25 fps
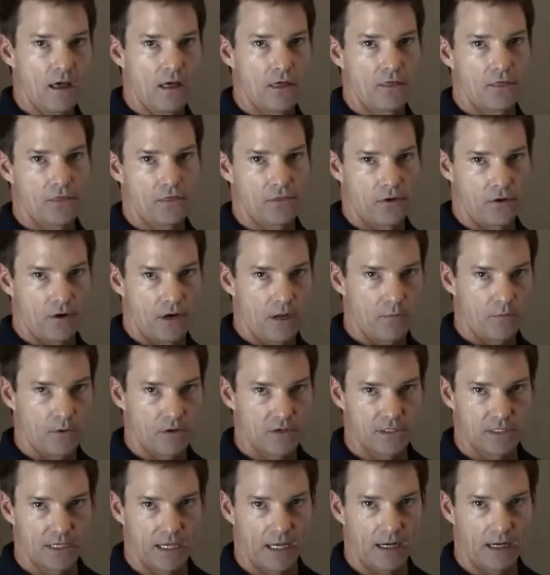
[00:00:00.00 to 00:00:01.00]

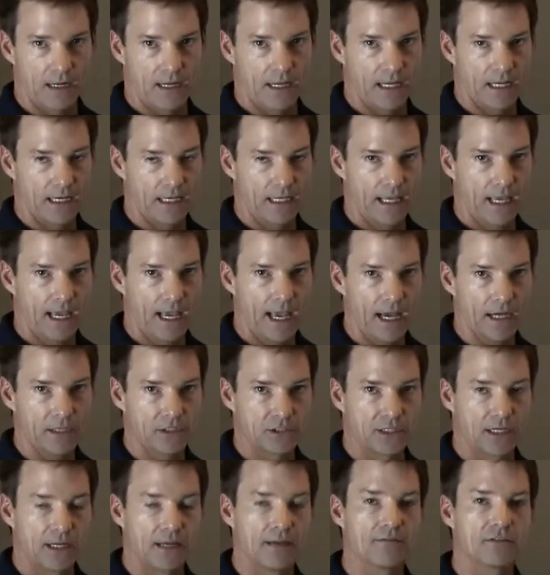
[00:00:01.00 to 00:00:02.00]
30% in
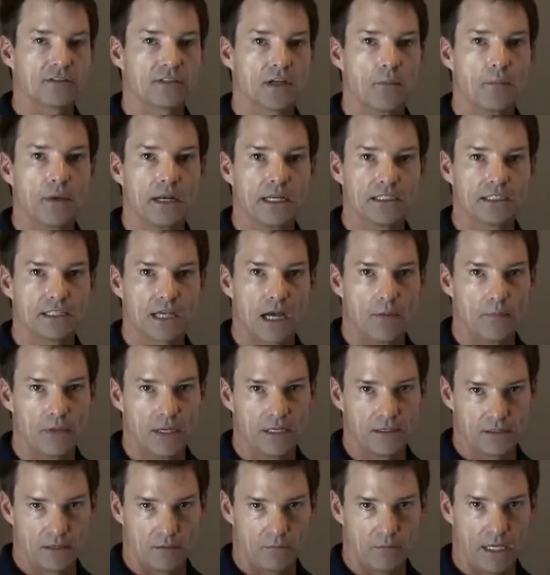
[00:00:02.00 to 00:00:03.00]
cash. If somebody's
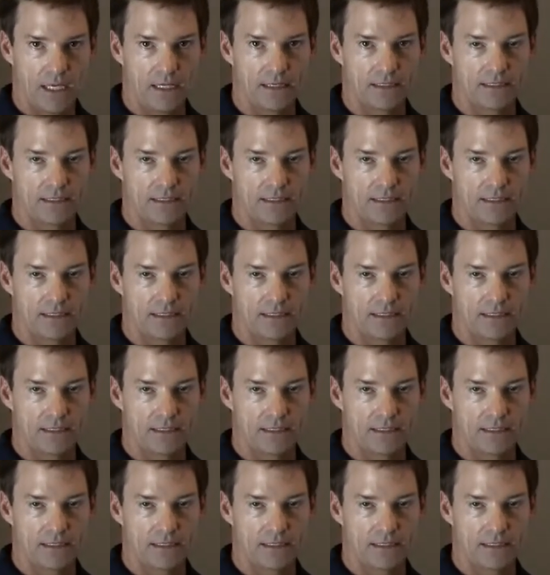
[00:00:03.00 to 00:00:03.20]
coming to me